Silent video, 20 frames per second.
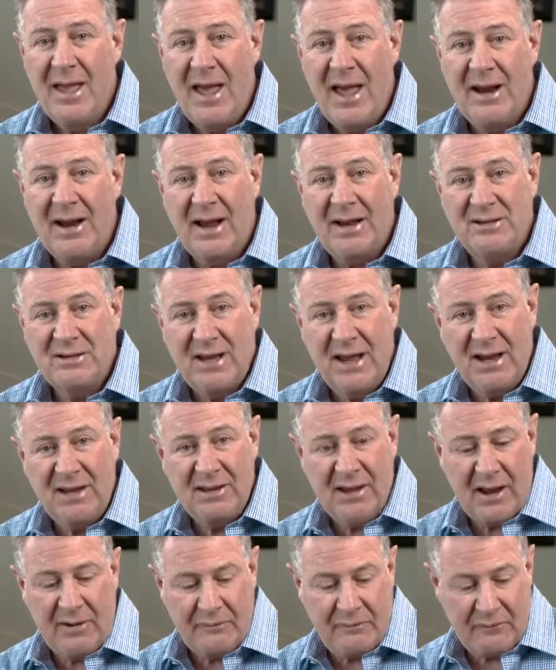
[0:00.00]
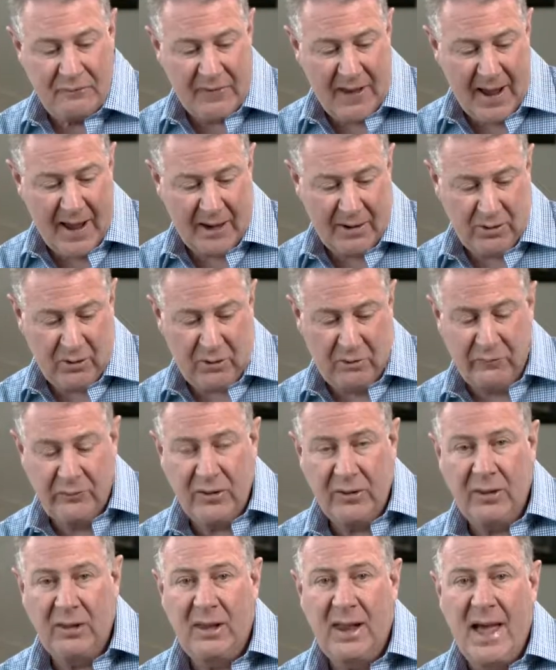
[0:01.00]
and I take that fat over
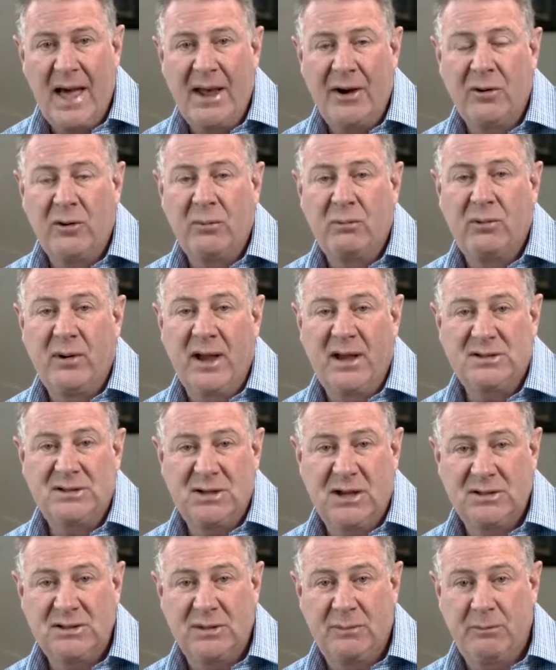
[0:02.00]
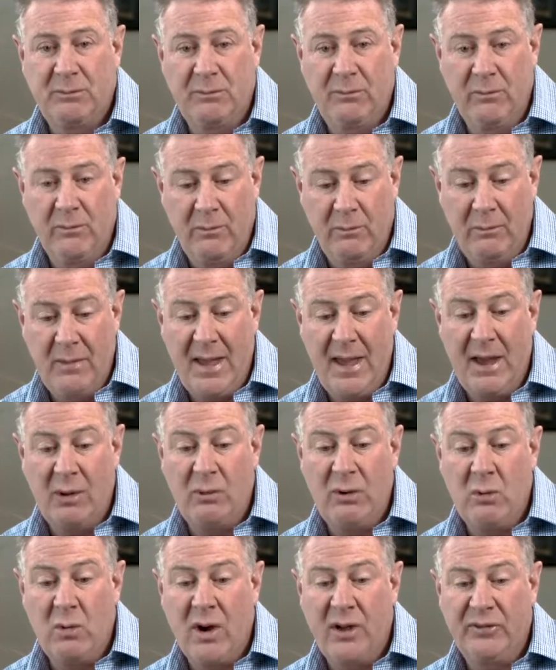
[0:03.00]
the lateral breast because a man,
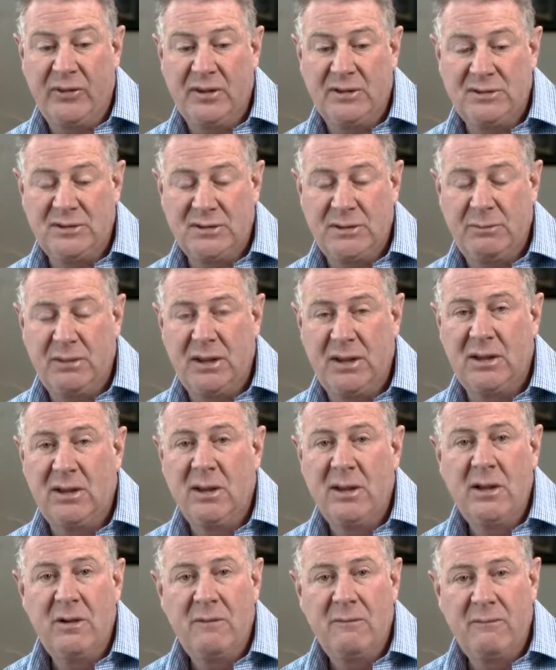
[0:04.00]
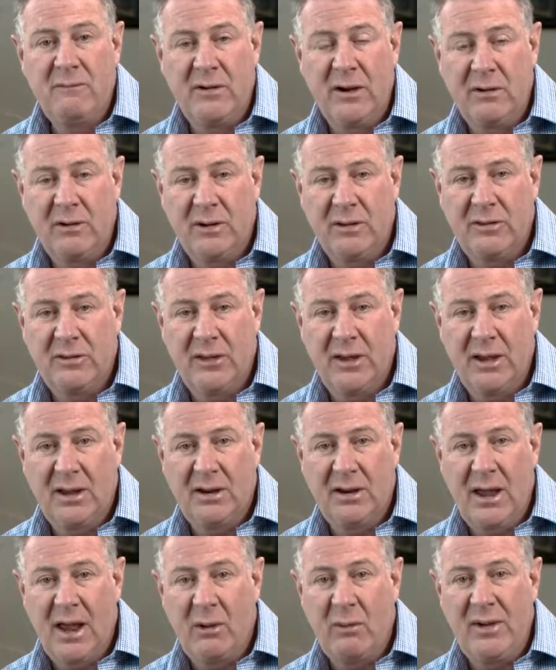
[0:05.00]
we want this to be very
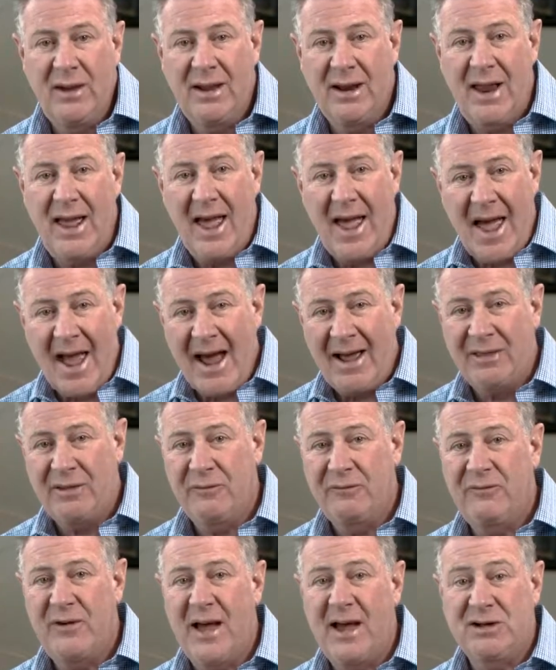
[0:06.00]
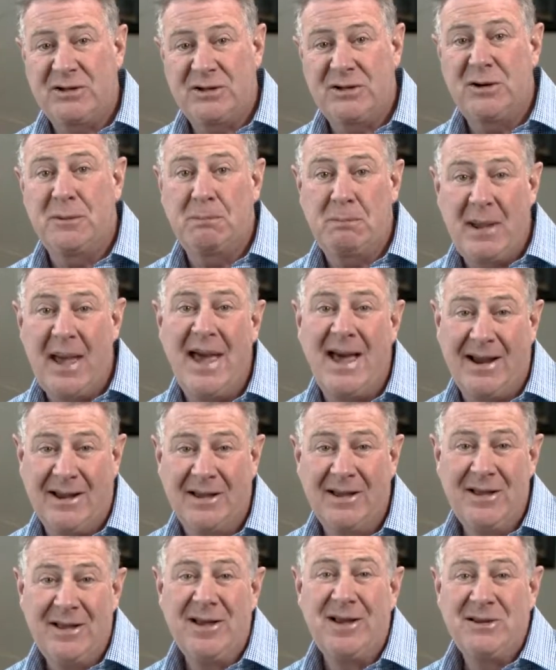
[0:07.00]
thin, and we can add the fat to your pec
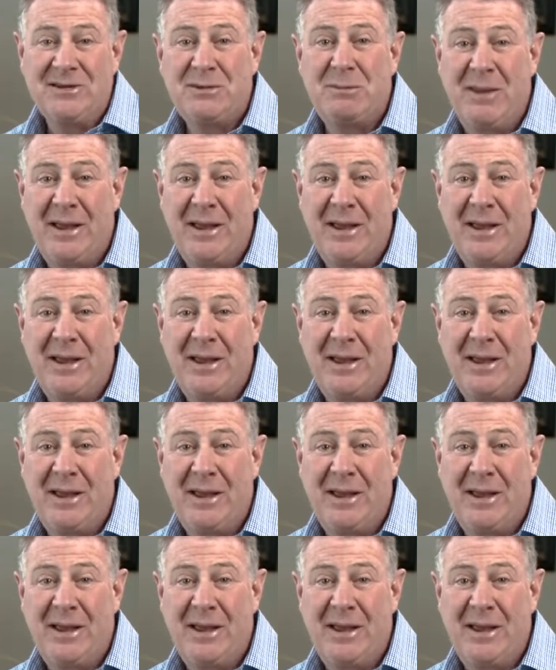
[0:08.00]
to